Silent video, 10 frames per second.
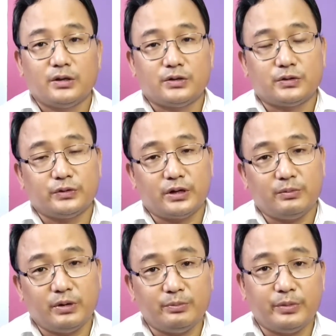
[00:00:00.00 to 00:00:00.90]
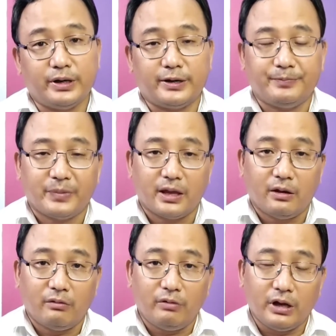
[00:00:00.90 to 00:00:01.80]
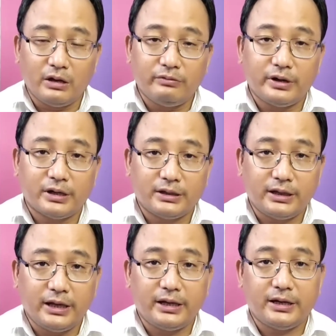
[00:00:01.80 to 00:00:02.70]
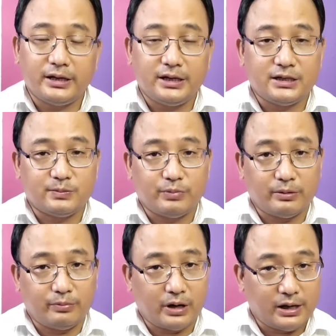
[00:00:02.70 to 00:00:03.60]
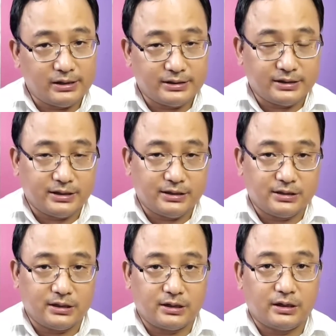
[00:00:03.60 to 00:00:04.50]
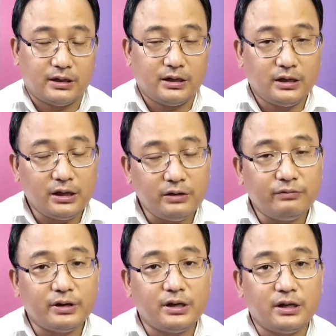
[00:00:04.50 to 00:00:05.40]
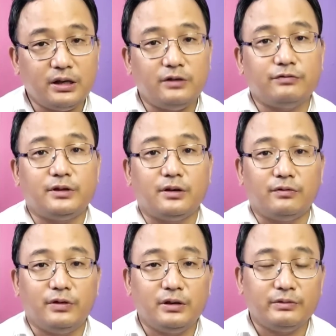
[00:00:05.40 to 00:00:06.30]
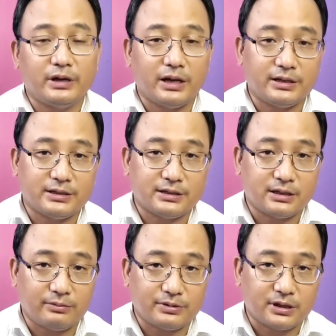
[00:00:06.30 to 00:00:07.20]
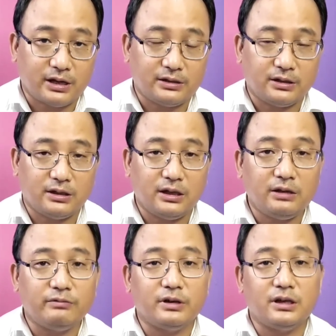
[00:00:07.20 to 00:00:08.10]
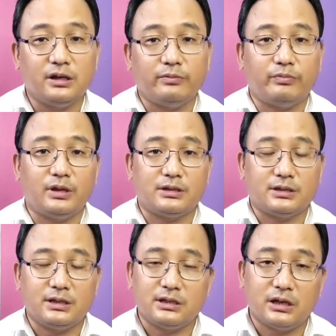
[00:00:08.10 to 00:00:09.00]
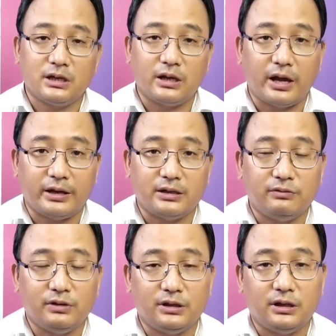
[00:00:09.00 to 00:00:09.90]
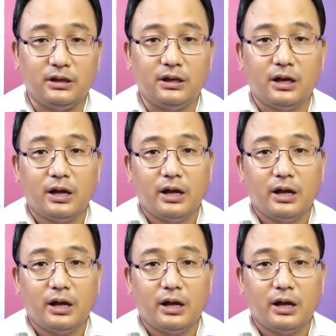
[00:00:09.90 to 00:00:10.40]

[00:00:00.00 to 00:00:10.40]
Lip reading: So remember, whenever there is febrile seizure, even if the fever has subsided, even if the seizuring activity